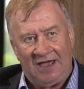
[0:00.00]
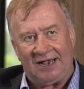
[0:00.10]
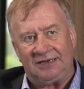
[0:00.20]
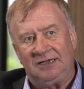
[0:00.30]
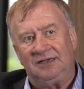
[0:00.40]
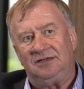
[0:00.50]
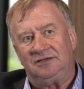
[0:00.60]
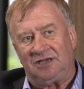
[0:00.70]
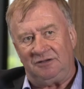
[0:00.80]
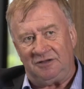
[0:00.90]
that,
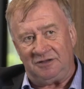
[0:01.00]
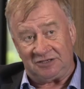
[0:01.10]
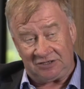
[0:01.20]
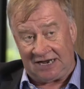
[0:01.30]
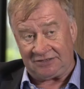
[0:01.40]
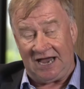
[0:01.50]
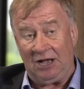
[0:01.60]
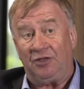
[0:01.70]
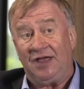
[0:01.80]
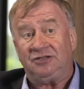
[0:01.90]
so that as a
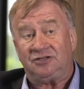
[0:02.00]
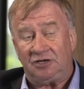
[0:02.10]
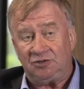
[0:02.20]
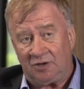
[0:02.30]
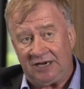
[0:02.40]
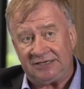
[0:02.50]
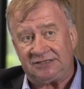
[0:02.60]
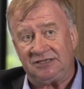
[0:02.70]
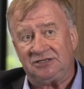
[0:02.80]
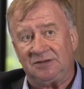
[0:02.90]
health and social care
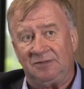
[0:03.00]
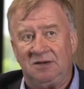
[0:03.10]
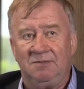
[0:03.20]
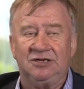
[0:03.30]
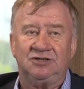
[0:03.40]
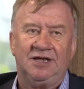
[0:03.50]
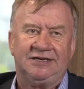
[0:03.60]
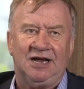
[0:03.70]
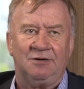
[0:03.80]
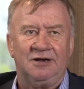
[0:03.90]
system, they measure
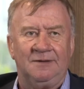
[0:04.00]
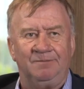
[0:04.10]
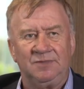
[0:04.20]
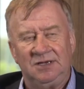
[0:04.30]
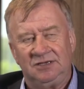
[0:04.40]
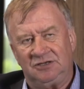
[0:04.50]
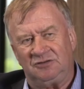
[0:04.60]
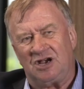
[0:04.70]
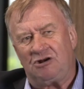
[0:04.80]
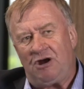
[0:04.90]
that outcome. So
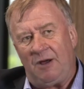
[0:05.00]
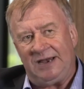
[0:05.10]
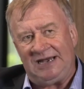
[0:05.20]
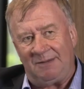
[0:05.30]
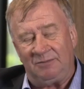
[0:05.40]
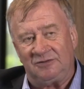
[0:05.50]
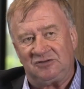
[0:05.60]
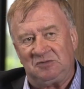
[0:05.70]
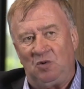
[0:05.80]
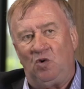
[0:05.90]
there's a growing number of
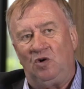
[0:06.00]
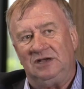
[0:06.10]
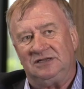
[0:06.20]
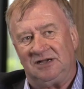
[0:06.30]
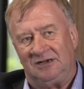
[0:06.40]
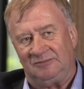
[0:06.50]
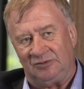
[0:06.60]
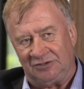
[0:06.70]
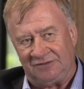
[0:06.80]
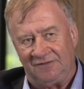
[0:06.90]
small
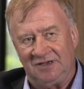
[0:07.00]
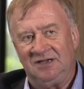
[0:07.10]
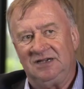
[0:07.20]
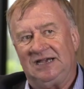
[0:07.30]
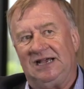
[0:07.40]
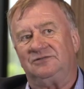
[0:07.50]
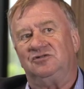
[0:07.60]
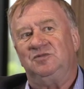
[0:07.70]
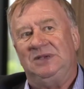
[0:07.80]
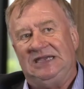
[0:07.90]
examples of
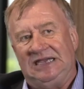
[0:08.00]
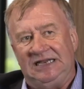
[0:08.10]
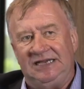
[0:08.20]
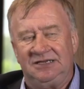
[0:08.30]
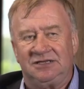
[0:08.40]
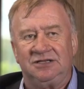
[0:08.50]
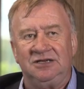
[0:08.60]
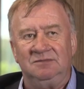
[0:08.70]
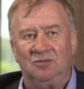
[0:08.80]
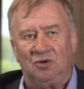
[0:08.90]
councils beginning to
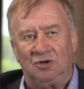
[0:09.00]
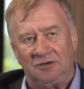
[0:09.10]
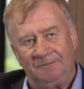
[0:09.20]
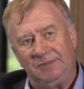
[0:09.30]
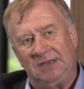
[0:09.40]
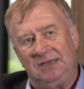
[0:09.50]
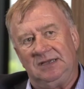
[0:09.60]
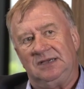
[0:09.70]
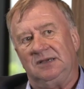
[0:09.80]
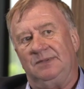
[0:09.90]
think more
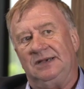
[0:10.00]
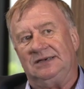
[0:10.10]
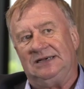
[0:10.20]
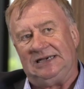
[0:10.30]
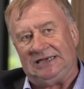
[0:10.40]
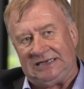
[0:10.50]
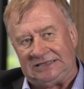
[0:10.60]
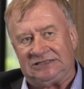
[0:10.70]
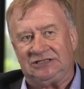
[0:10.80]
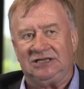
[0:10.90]
about
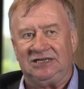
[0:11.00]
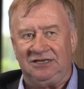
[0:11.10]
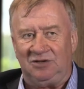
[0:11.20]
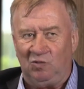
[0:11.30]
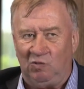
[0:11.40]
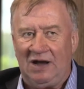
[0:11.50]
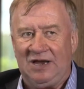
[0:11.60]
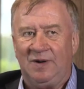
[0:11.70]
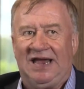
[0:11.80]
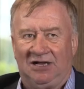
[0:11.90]
actually the
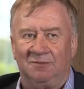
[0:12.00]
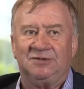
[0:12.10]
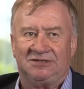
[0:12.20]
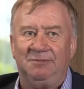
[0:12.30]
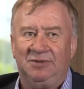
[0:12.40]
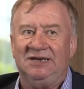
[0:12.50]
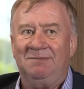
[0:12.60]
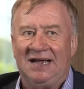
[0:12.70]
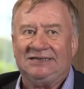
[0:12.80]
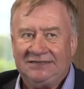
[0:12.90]
way we help somebody
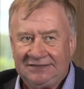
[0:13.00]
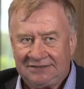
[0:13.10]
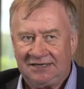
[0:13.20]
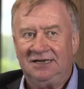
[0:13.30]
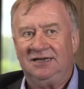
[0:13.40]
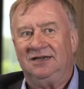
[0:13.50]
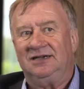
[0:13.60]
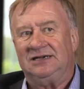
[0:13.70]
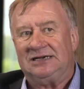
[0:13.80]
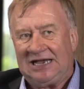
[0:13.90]
matters,
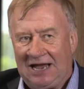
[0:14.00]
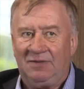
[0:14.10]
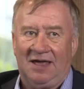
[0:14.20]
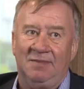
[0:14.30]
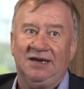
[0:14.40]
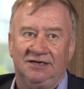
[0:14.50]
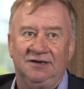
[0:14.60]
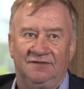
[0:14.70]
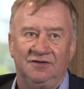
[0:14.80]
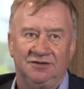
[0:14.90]
and can that make a
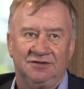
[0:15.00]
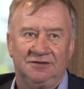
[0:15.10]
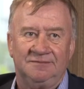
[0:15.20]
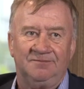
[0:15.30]
difference?